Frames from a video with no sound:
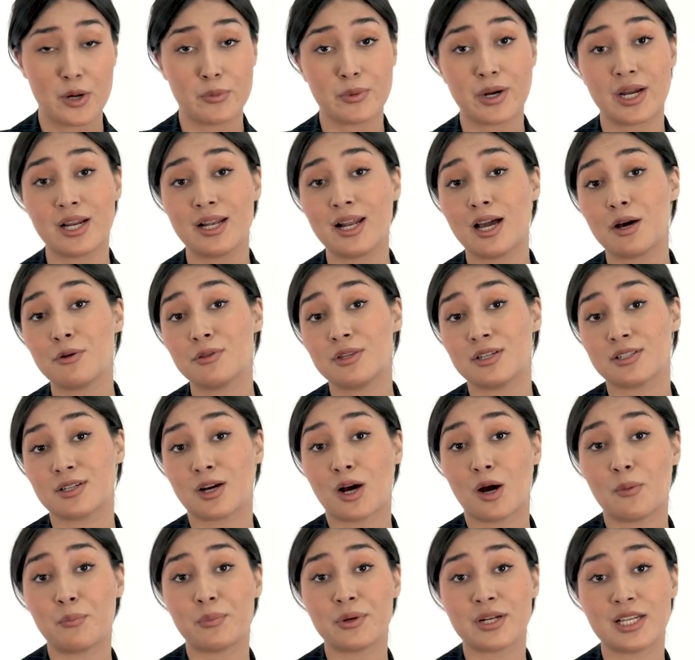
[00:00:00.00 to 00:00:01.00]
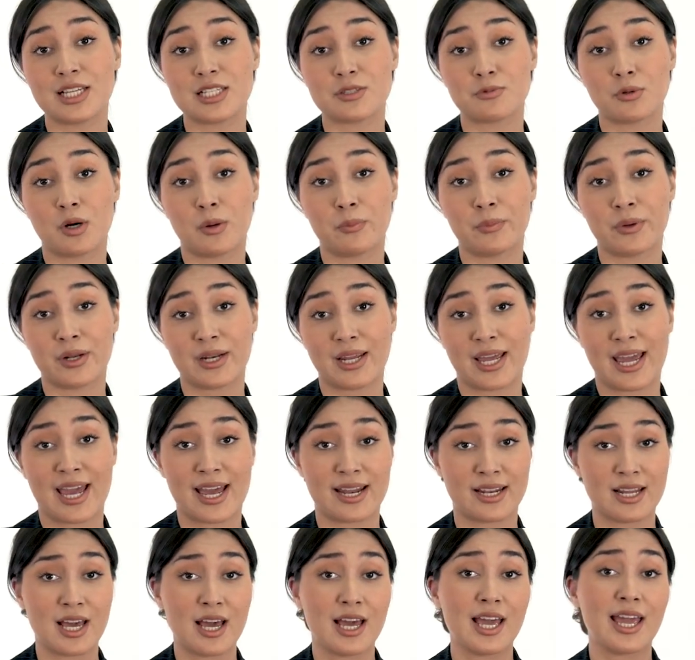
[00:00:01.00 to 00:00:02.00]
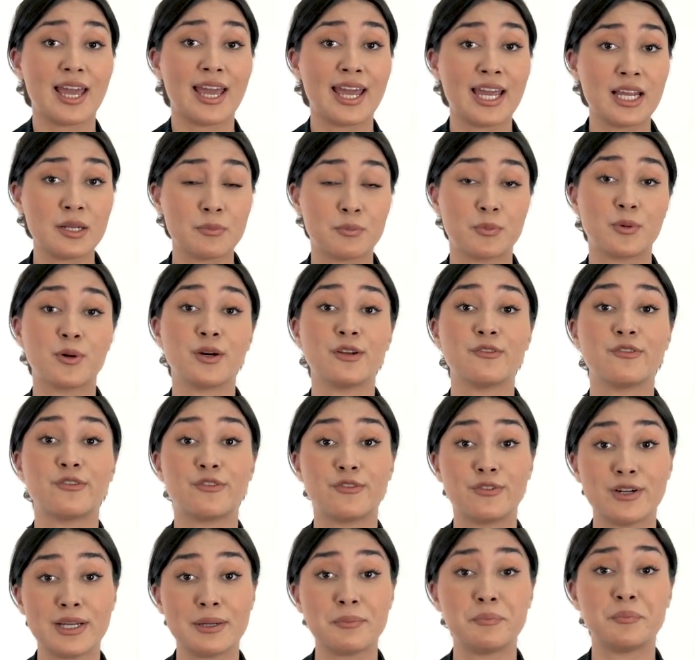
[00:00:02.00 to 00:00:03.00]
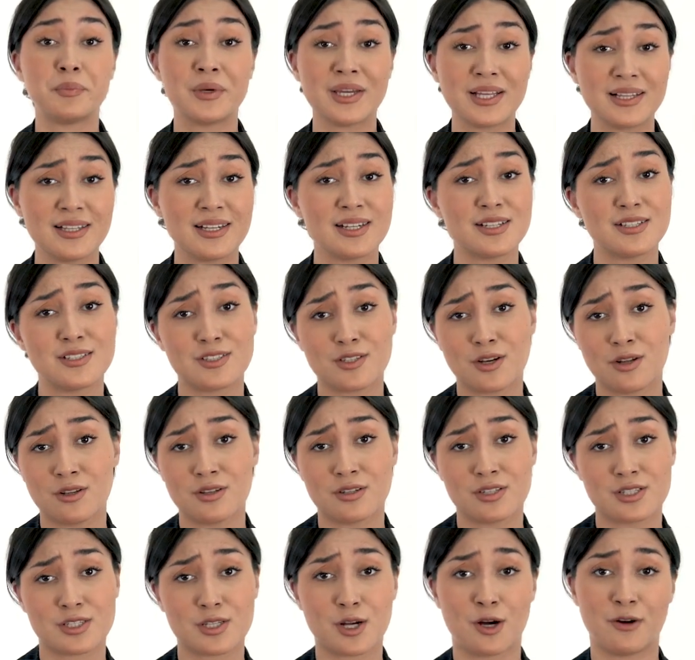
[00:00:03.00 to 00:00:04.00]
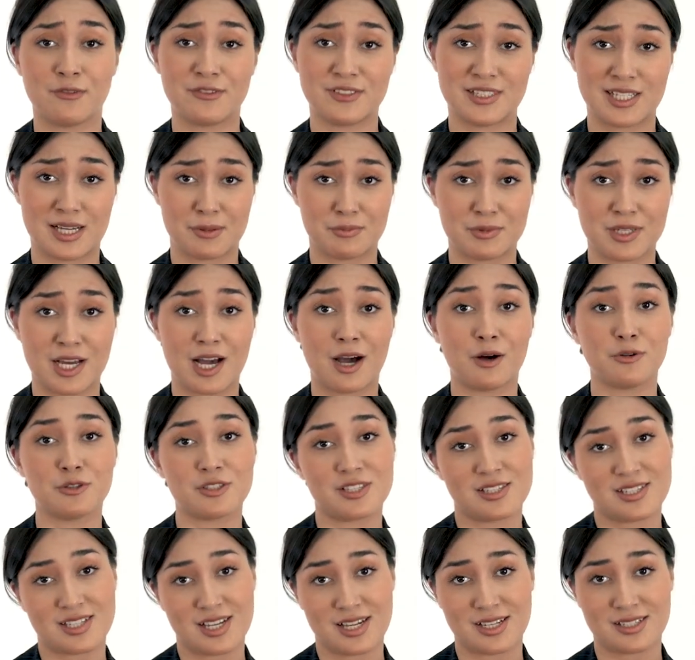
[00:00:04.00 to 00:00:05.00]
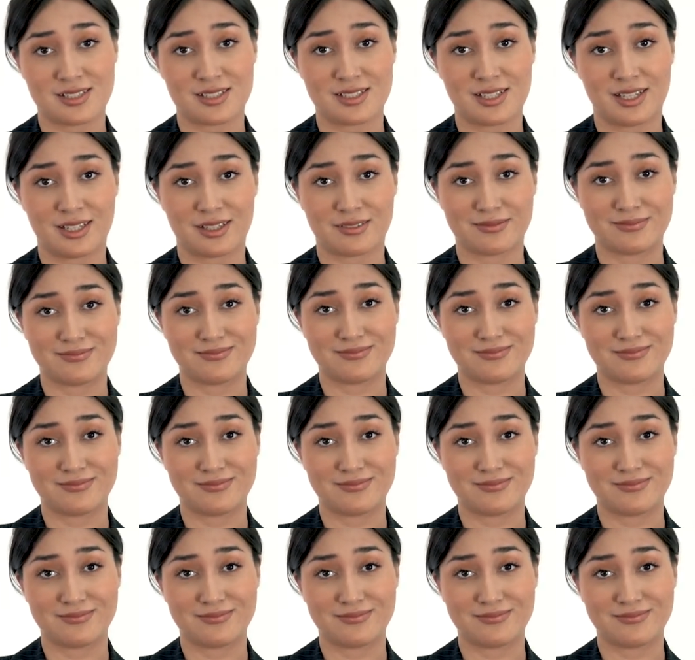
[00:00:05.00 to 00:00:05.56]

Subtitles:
Right now, the company is whopping at $8.3 billion of debt outstanding.